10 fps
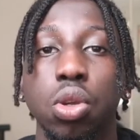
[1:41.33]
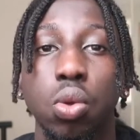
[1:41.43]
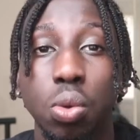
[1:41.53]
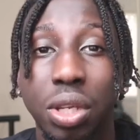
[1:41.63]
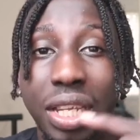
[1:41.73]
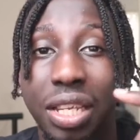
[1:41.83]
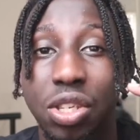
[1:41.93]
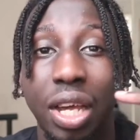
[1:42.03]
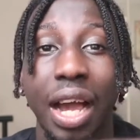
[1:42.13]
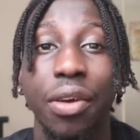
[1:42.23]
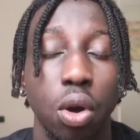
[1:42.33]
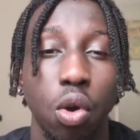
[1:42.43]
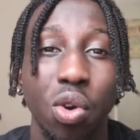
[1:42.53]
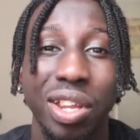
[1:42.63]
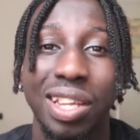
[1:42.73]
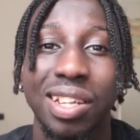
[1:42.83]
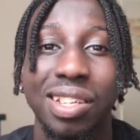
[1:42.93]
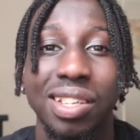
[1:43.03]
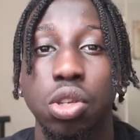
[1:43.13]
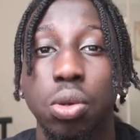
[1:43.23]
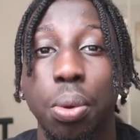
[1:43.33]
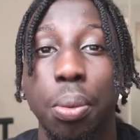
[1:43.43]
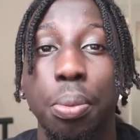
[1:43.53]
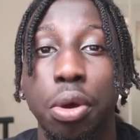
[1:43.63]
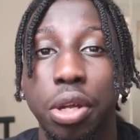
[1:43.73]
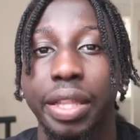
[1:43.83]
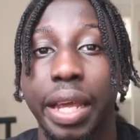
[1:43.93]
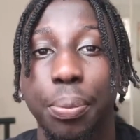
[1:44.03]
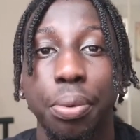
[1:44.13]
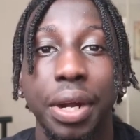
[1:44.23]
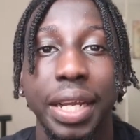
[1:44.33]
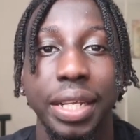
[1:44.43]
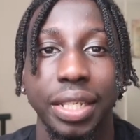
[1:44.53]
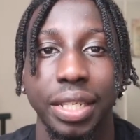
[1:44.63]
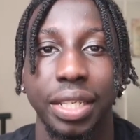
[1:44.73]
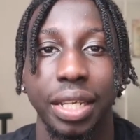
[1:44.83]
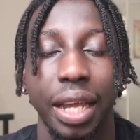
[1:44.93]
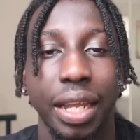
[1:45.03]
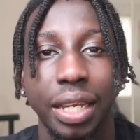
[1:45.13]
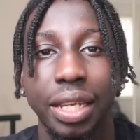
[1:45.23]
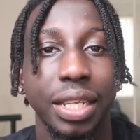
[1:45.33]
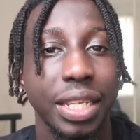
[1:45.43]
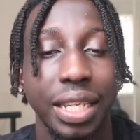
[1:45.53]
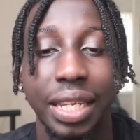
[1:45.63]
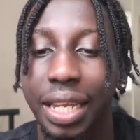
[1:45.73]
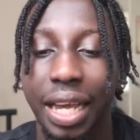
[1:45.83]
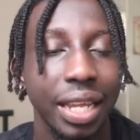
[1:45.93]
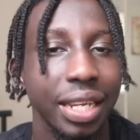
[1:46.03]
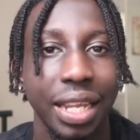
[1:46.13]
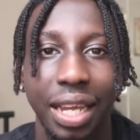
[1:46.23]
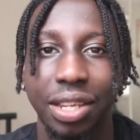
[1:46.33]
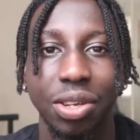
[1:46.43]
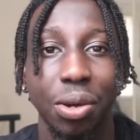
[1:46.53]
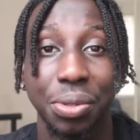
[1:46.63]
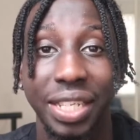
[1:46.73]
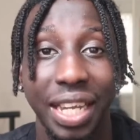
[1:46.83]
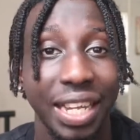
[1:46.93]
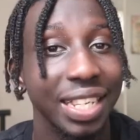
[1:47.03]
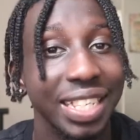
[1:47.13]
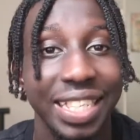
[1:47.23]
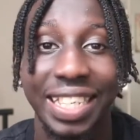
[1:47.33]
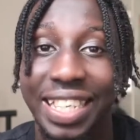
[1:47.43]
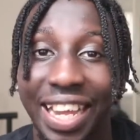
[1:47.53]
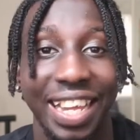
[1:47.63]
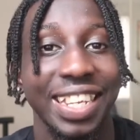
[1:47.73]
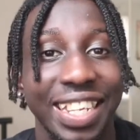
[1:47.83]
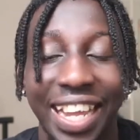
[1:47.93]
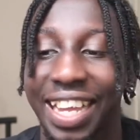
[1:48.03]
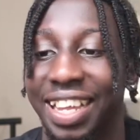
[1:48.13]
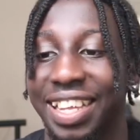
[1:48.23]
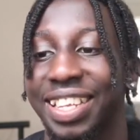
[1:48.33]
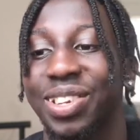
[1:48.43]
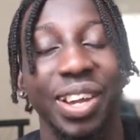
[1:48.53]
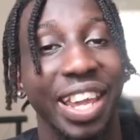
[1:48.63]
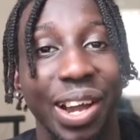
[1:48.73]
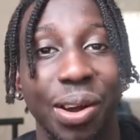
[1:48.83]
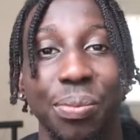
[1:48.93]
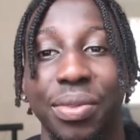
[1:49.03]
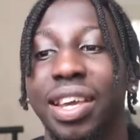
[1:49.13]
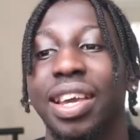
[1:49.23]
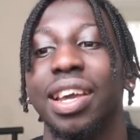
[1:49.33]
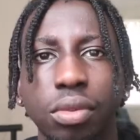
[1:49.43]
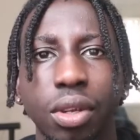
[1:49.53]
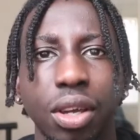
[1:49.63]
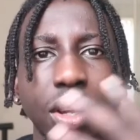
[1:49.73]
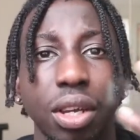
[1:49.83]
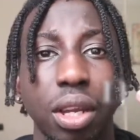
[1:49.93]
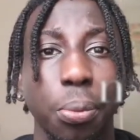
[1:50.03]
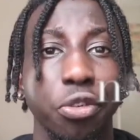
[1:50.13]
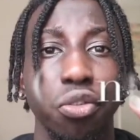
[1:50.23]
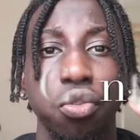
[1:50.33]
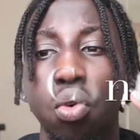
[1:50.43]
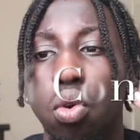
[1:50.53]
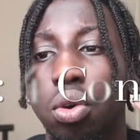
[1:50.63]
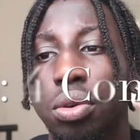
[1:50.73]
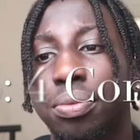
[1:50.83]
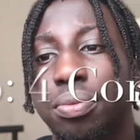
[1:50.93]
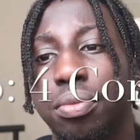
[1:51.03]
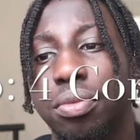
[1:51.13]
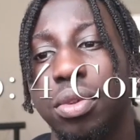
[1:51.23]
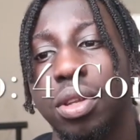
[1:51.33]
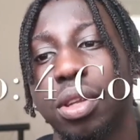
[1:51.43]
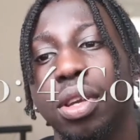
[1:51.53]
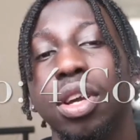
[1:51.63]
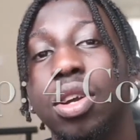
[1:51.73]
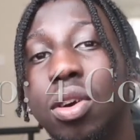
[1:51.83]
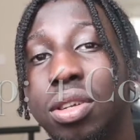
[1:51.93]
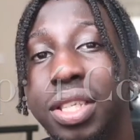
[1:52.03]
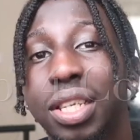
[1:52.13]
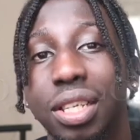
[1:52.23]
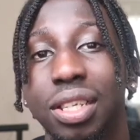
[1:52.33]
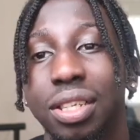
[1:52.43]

You need to have audience to promote their brands and this and that and that, you know what I'm saying? This and that and that. Look out. Number 4, content.